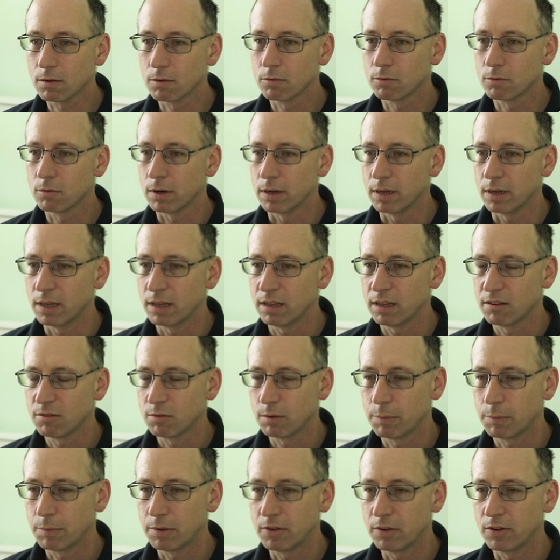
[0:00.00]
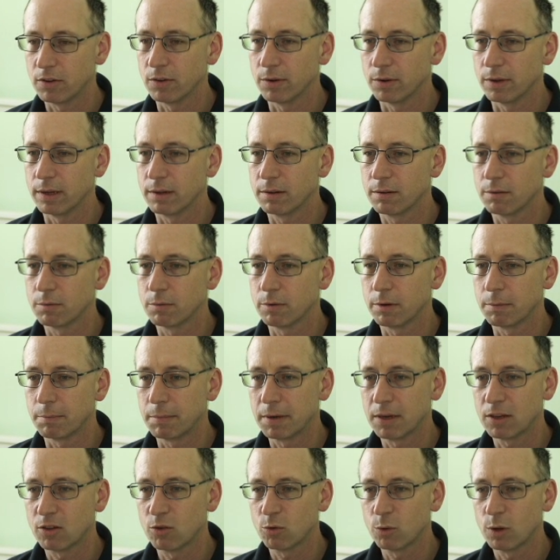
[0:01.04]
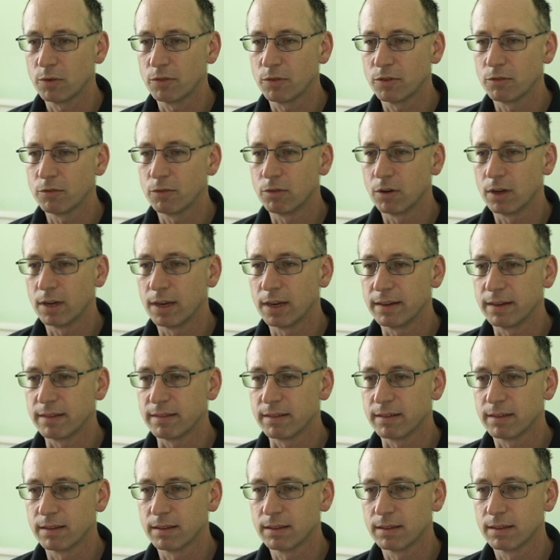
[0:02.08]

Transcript: Right, here's where we do it. We're about to override